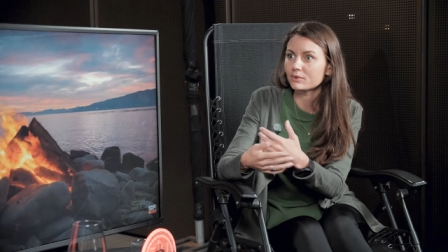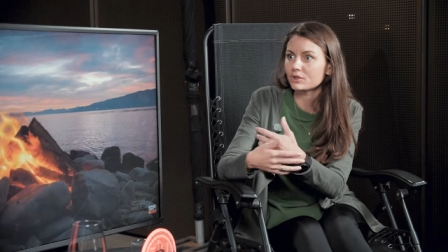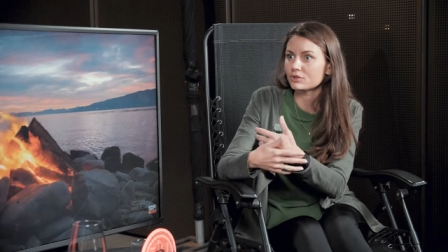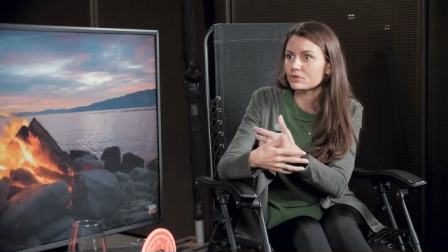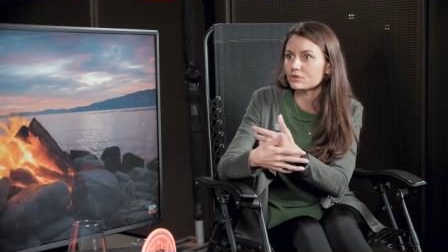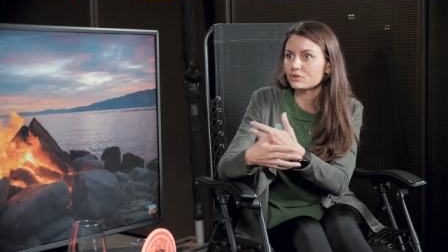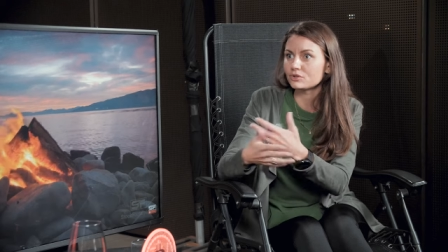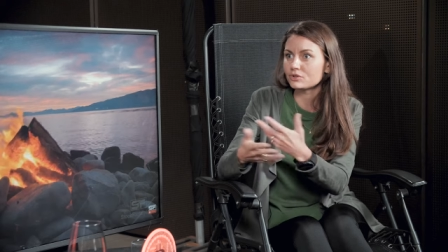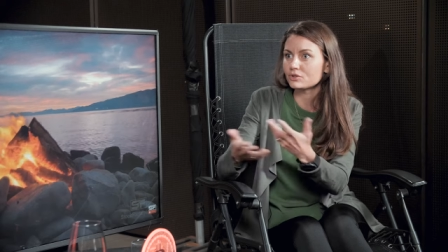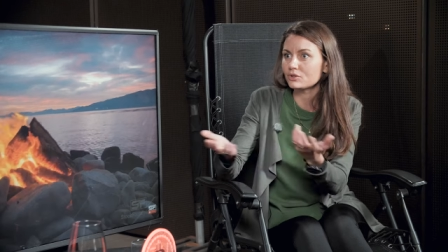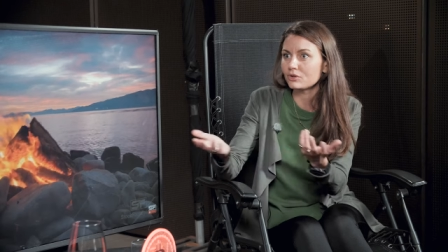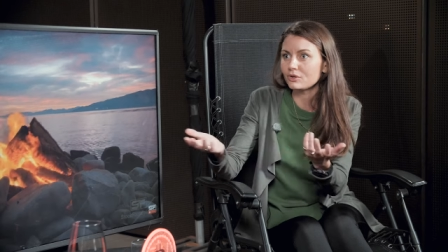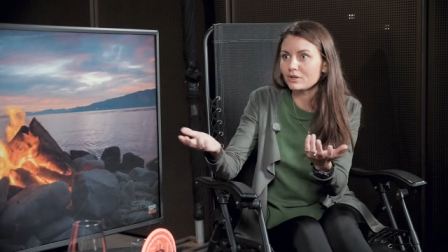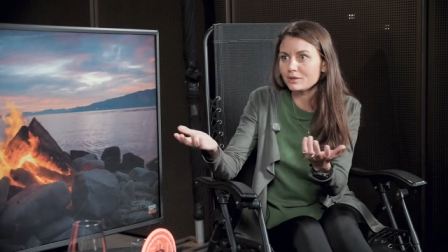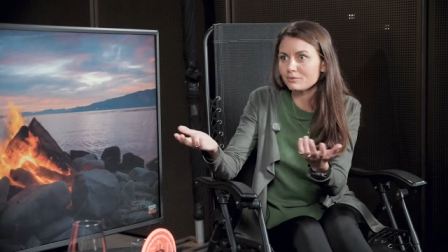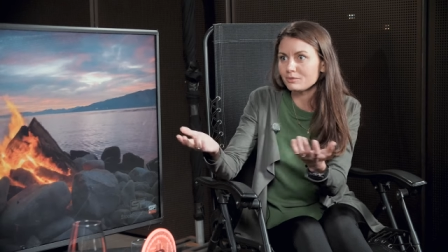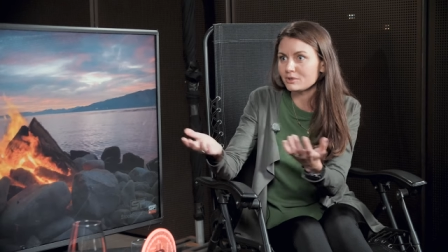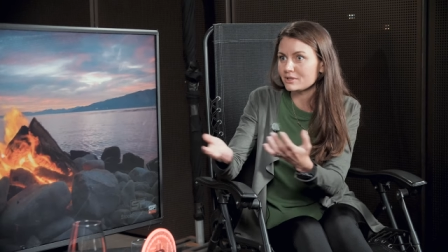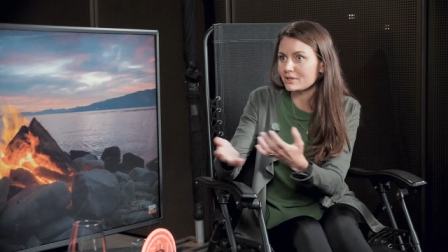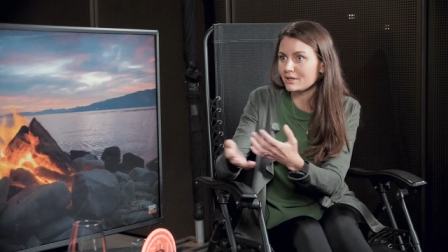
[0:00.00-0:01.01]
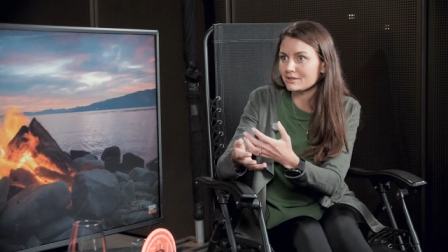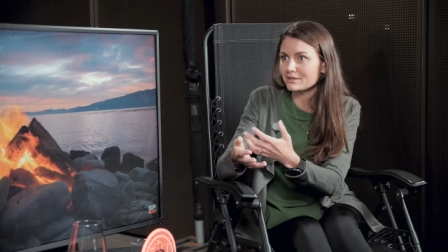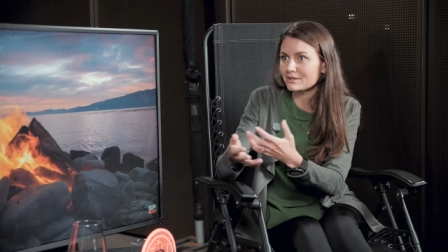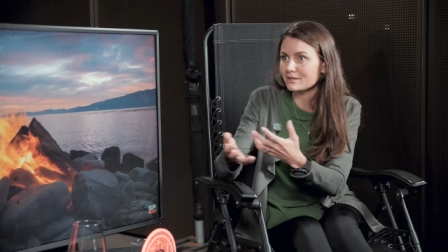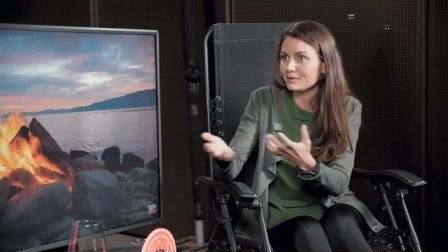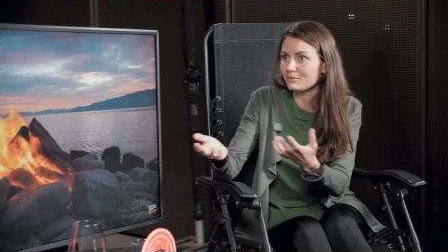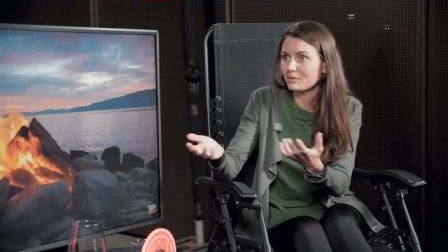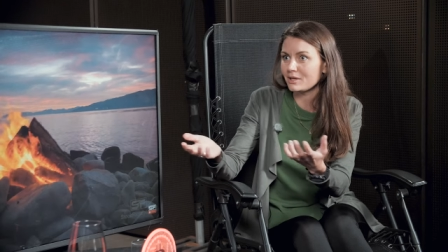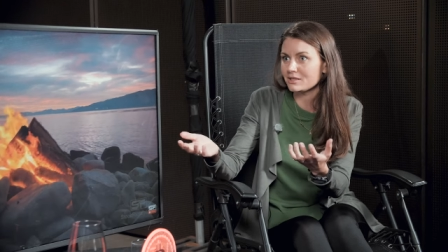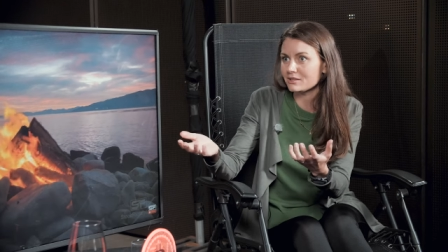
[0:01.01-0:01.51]
Because there's no limits. That's
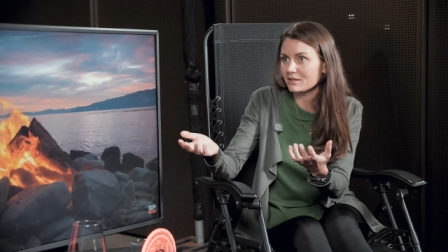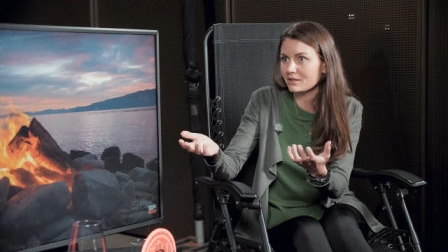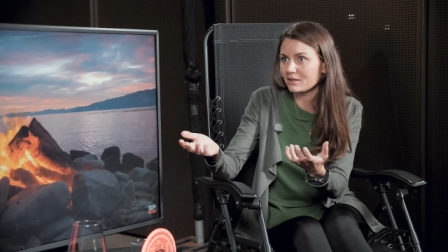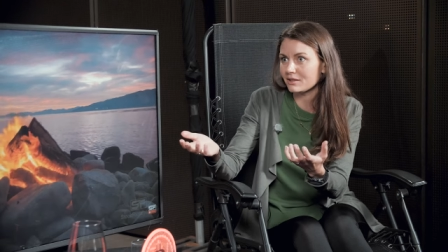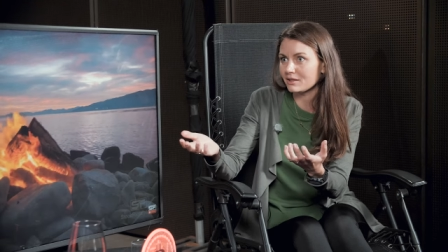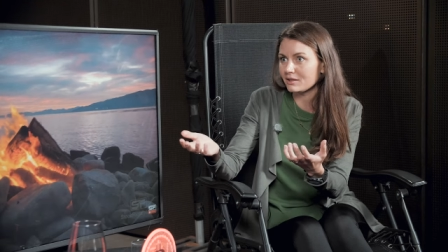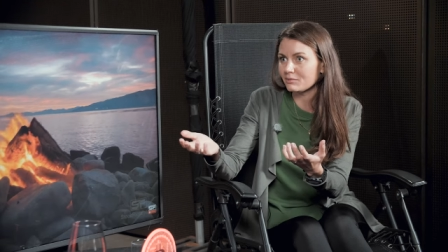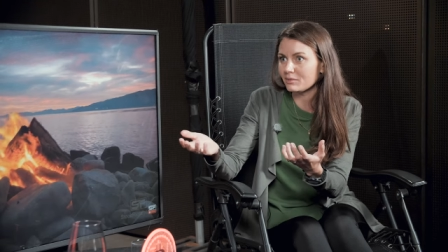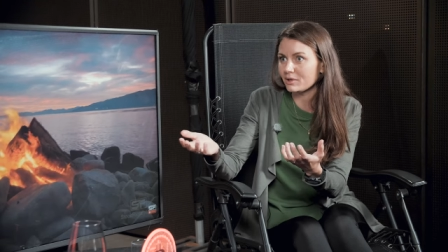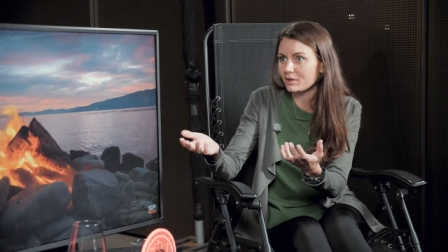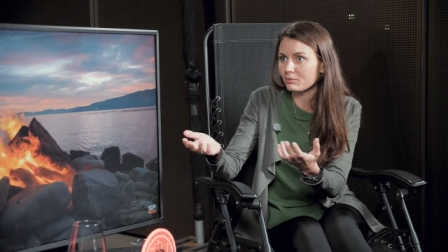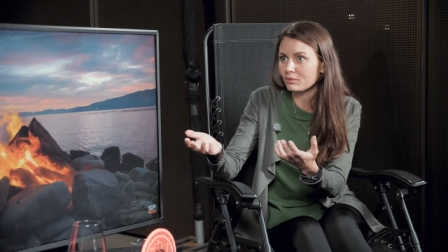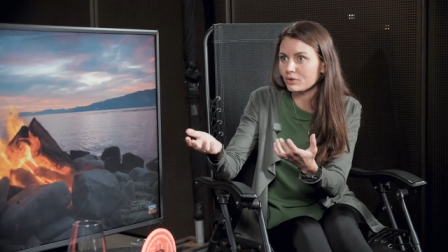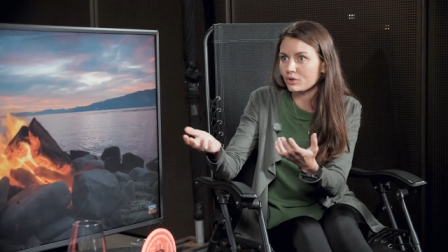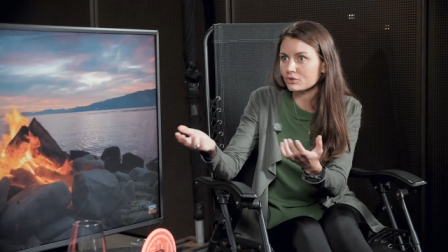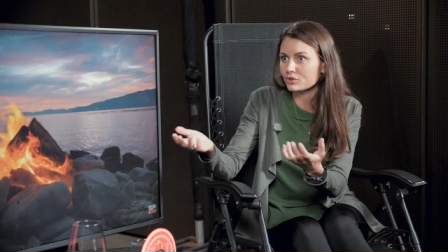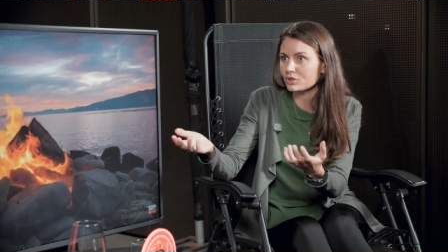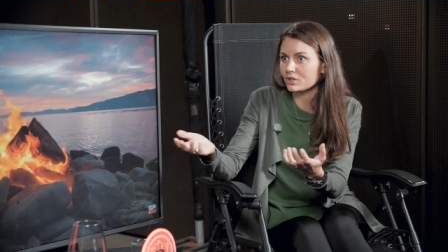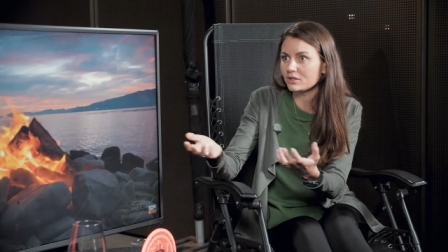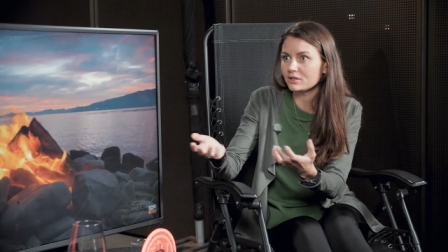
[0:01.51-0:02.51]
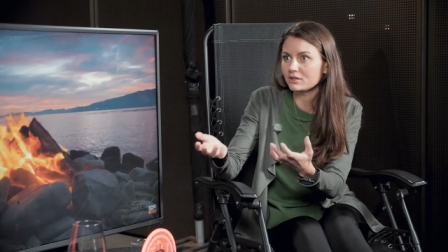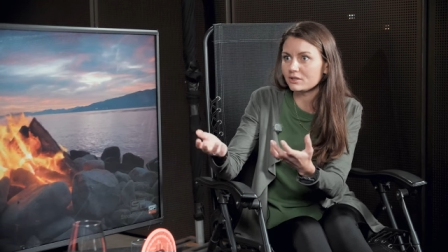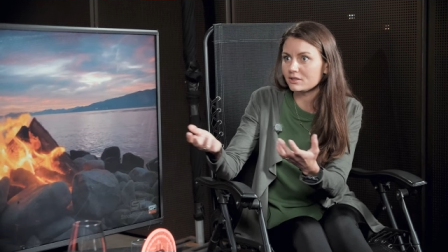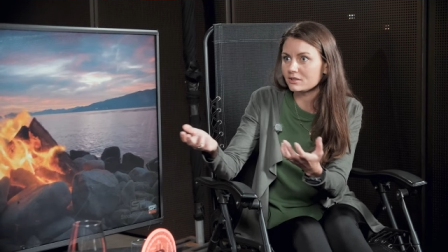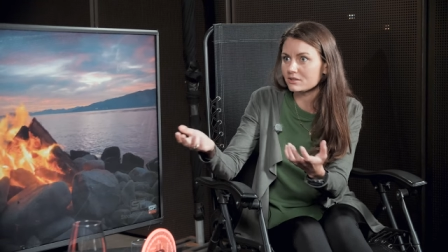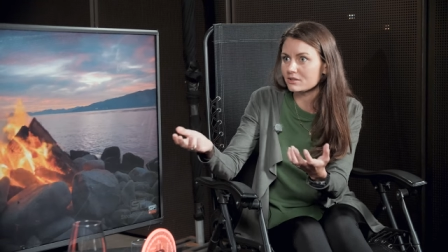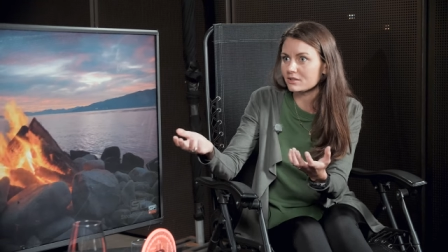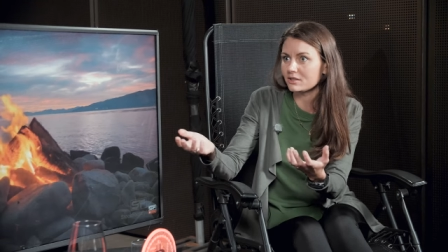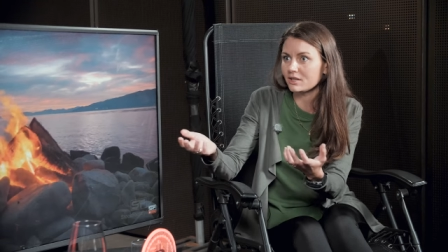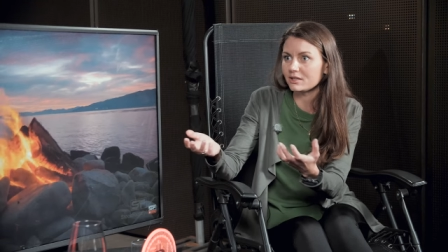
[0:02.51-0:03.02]
the amazing thing about blockchain and
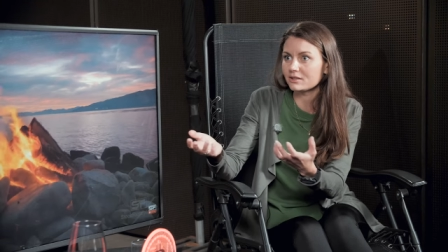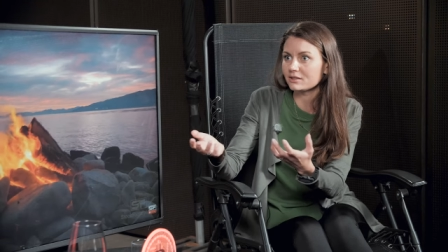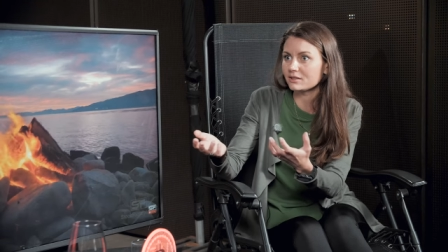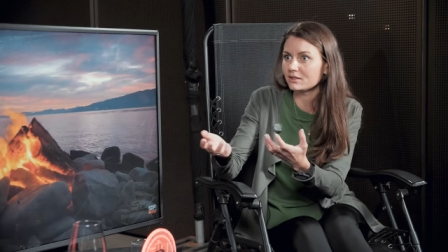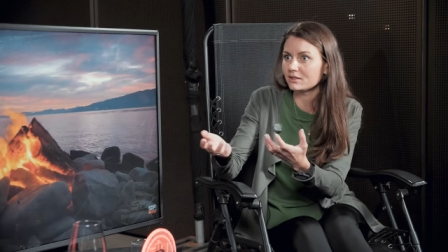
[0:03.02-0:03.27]
internet